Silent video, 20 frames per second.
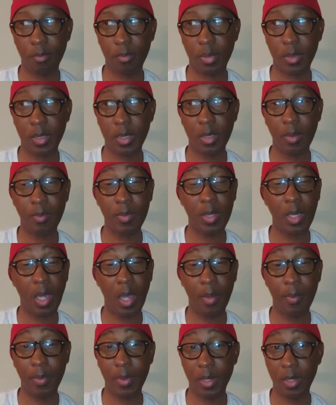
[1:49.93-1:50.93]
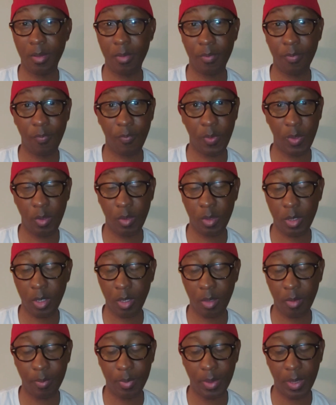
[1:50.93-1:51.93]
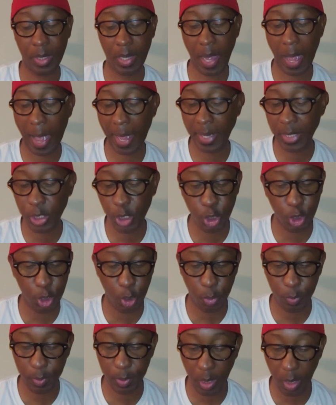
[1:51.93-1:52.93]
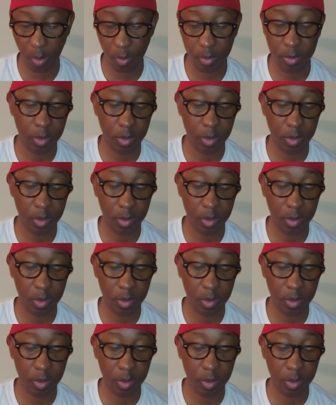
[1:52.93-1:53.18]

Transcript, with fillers: sometime in the future, but I just don't know.